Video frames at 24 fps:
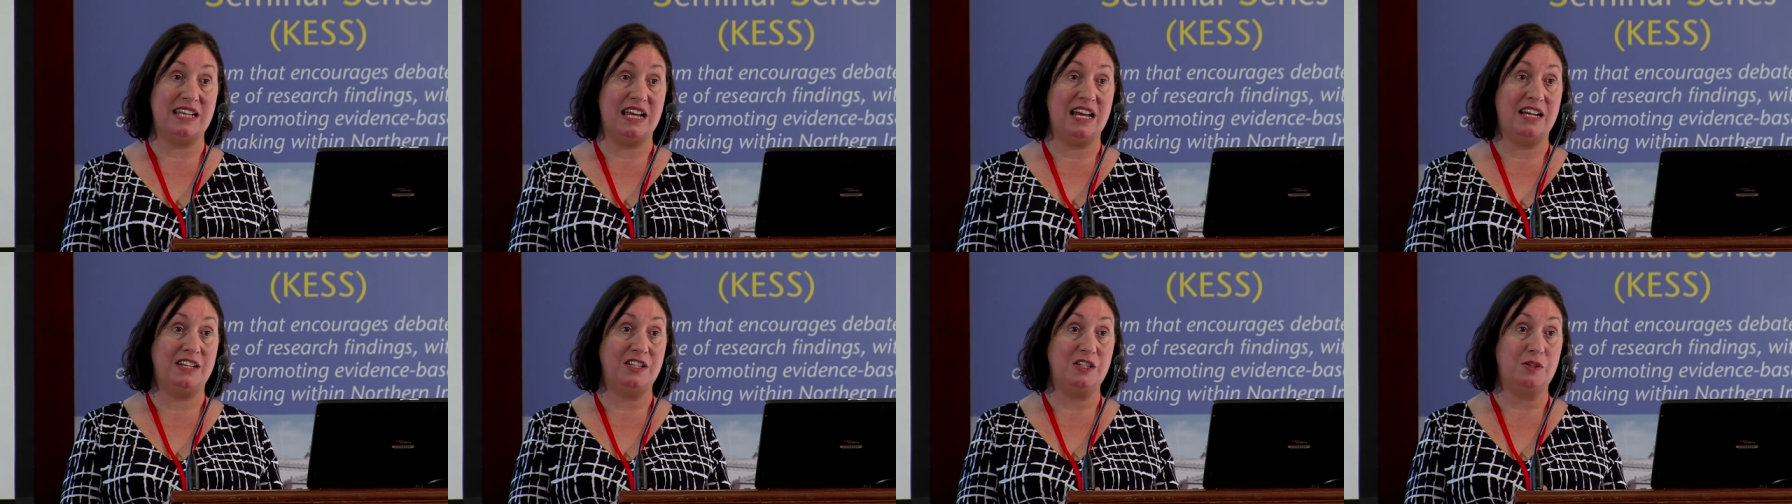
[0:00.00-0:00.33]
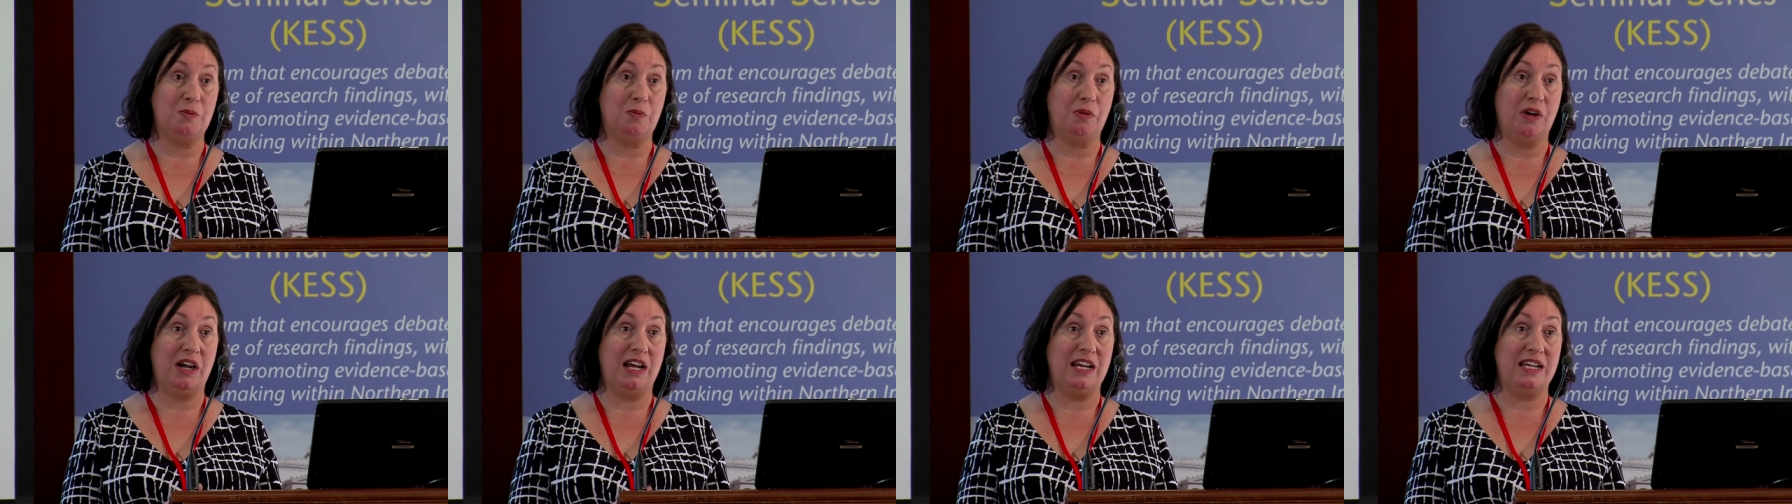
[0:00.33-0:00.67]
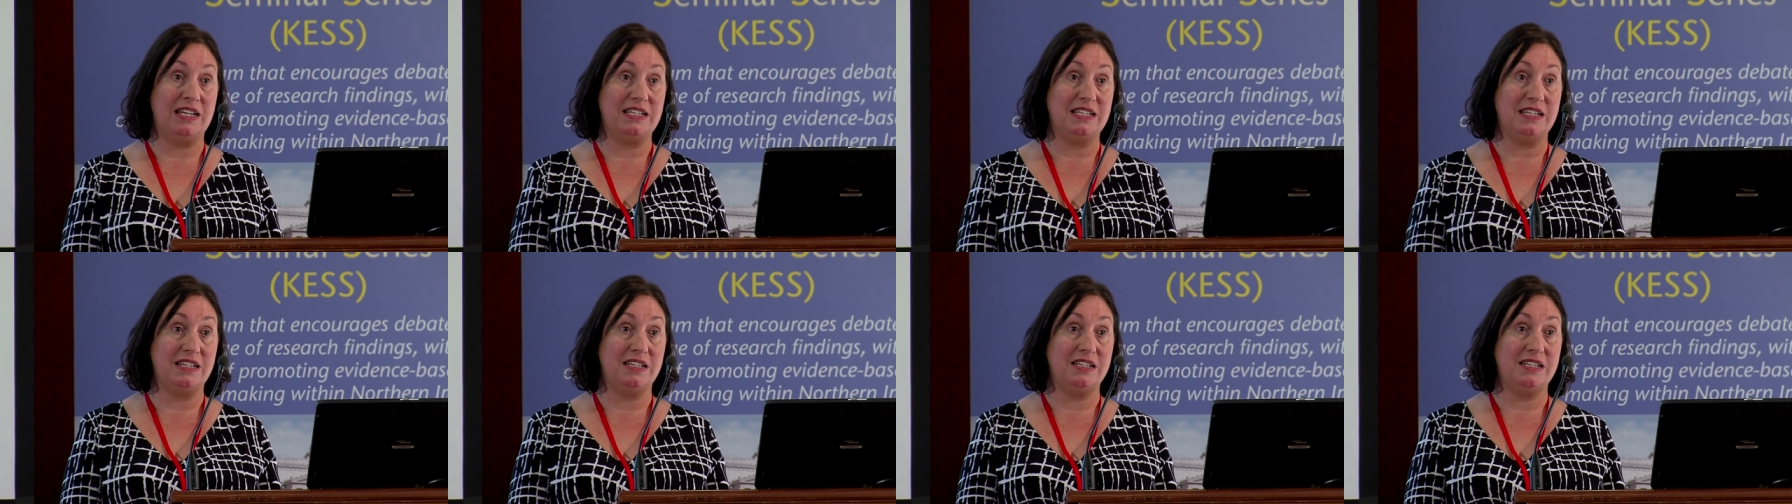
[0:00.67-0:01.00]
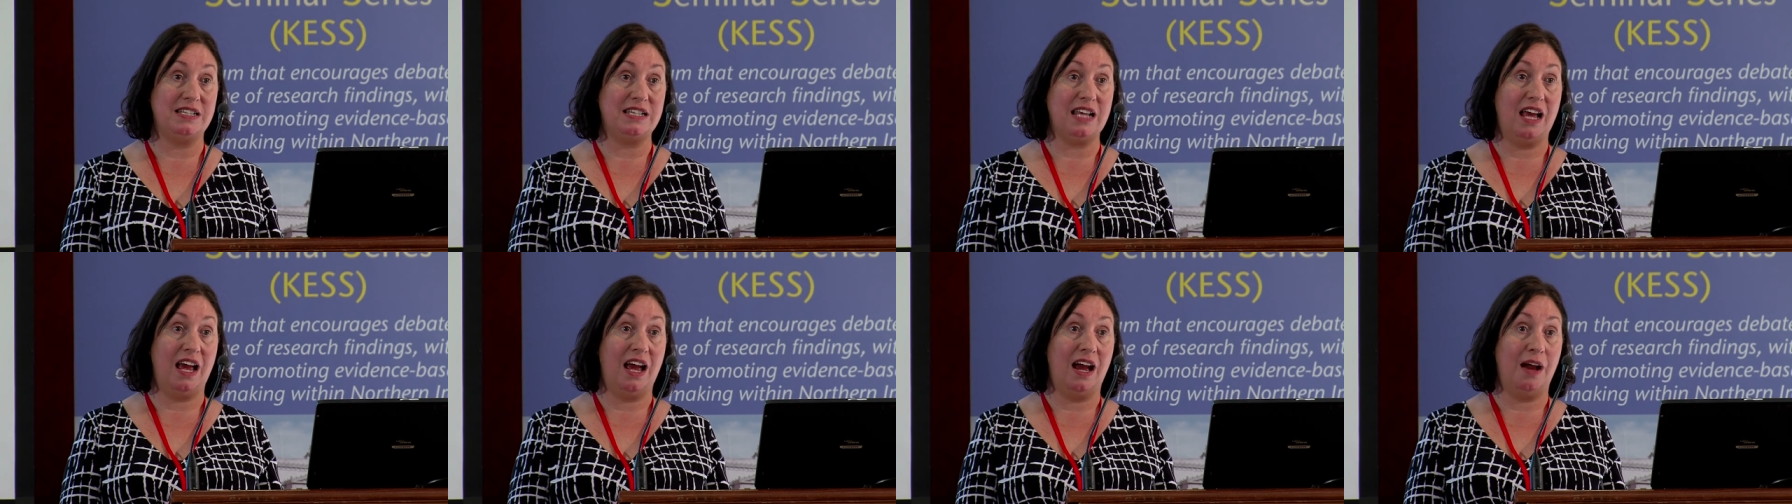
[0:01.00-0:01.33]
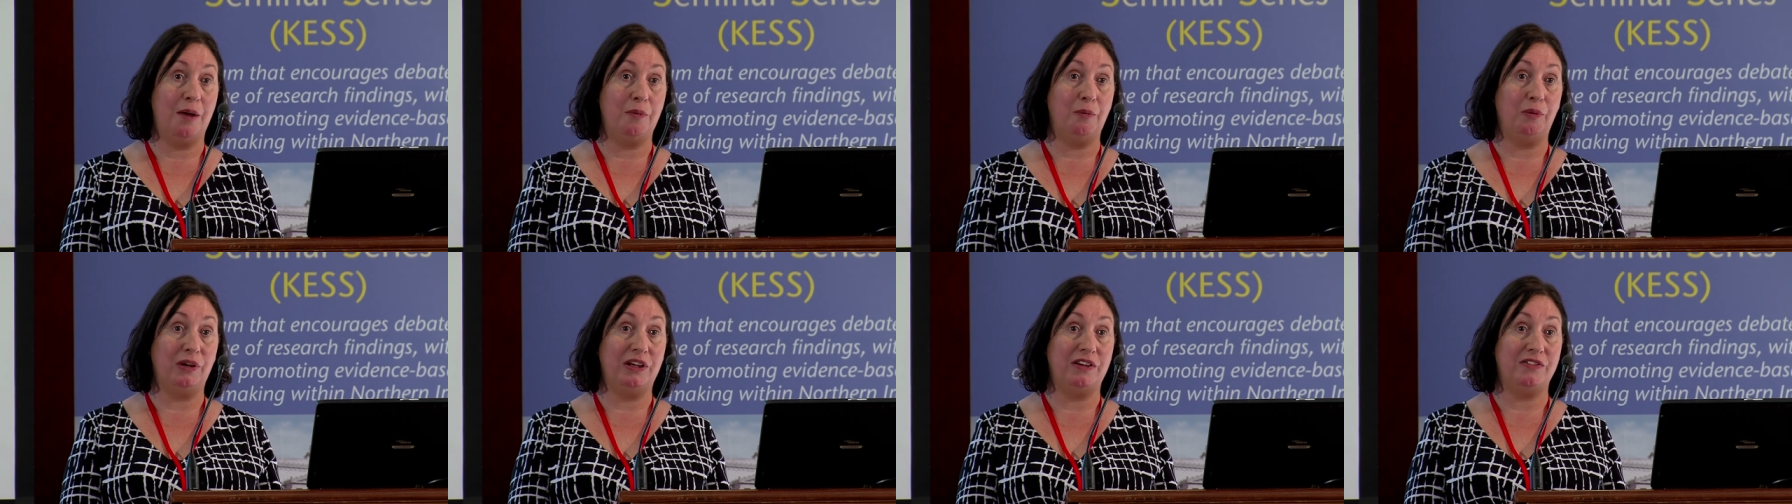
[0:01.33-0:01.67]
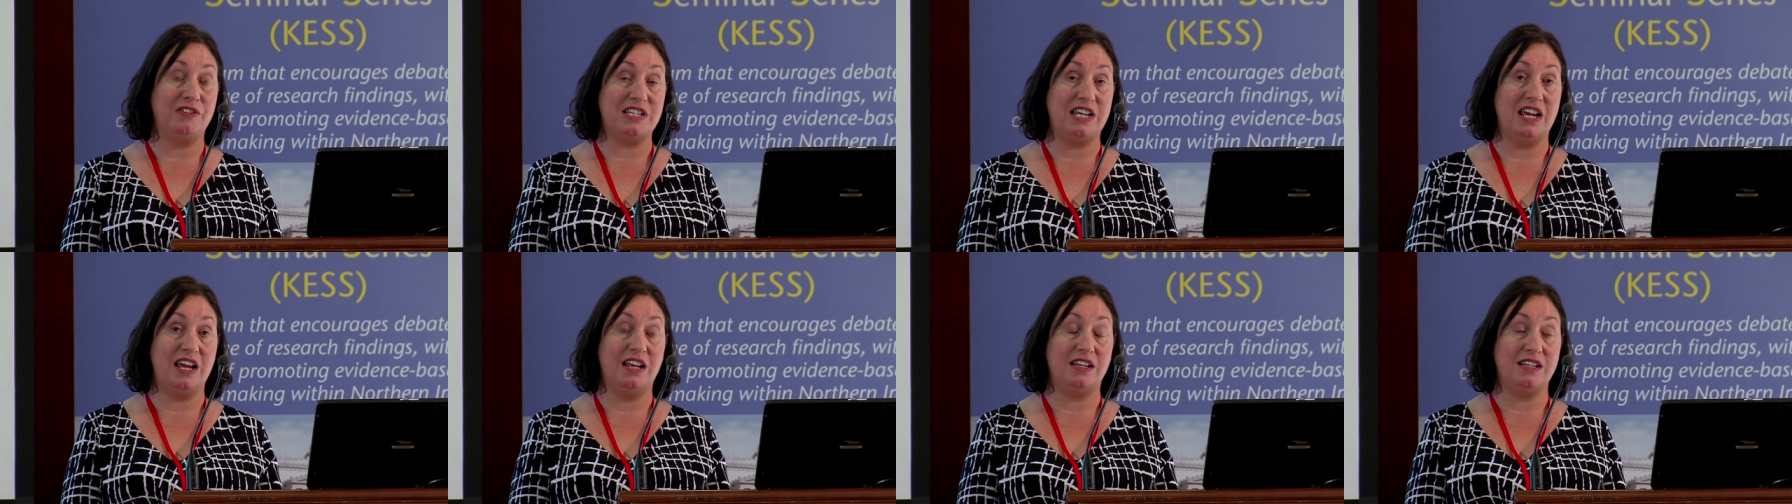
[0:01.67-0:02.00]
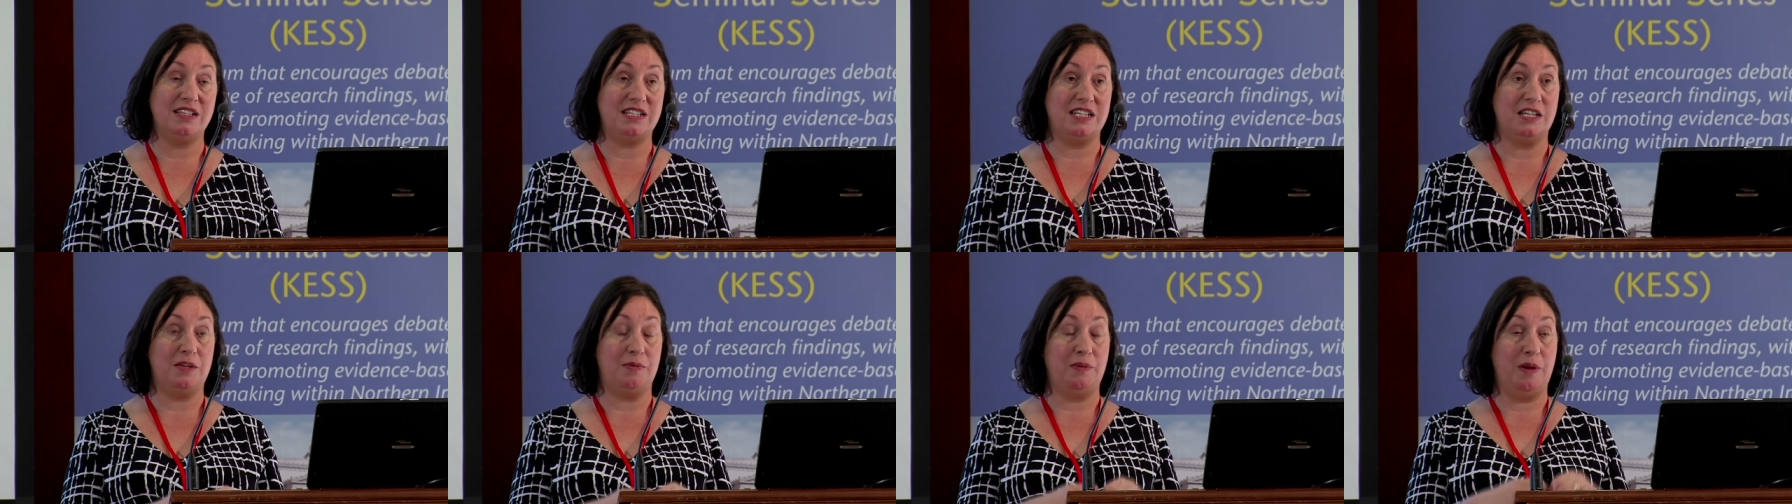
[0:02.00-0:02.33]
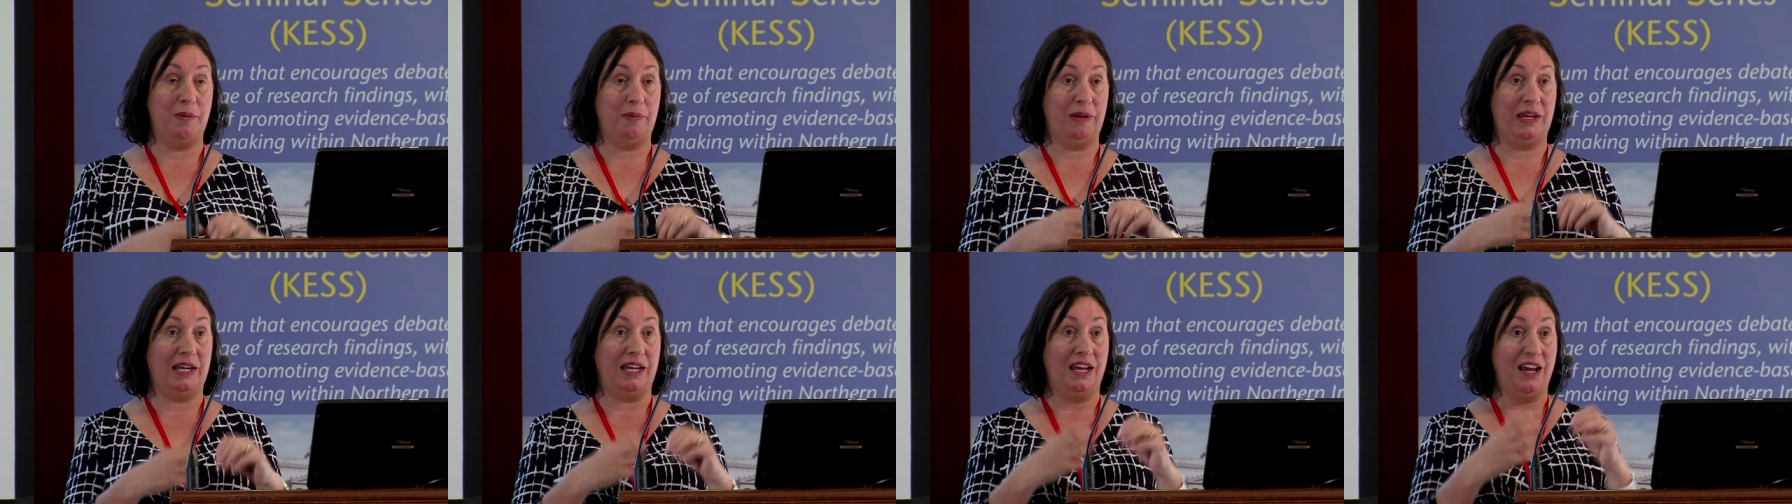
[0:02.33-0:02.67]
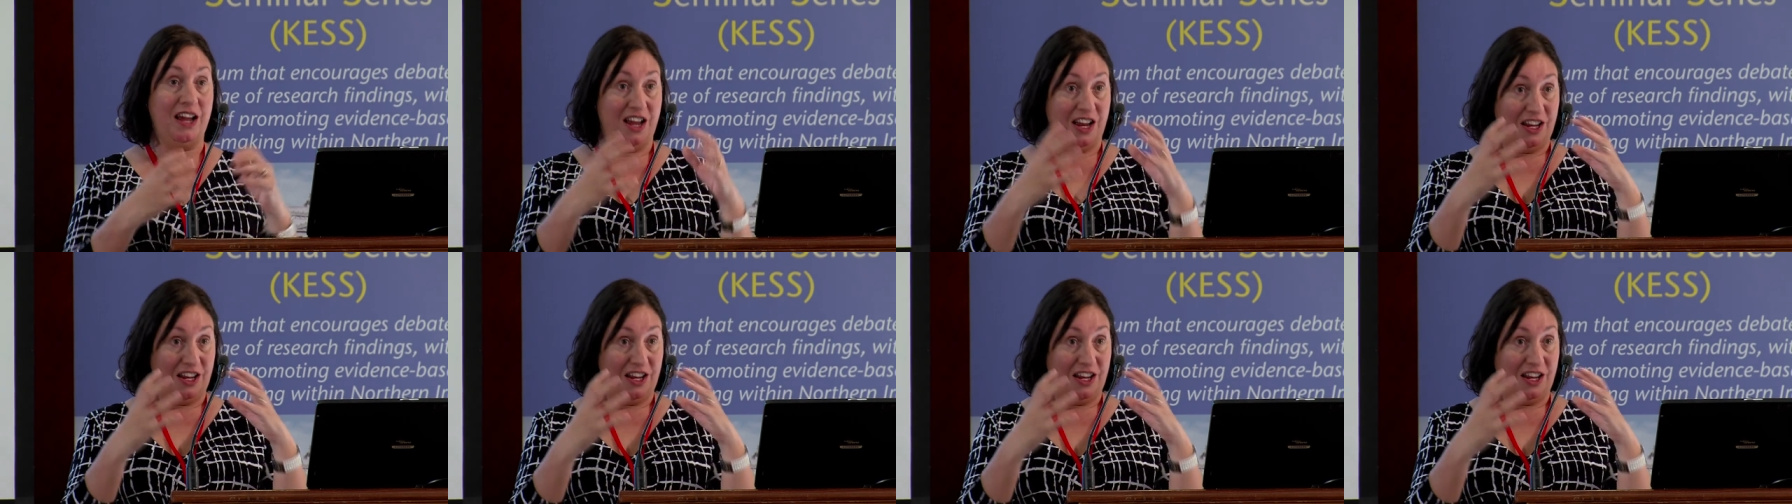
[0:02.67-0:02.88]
enterprises, um, we have a tendency to maybe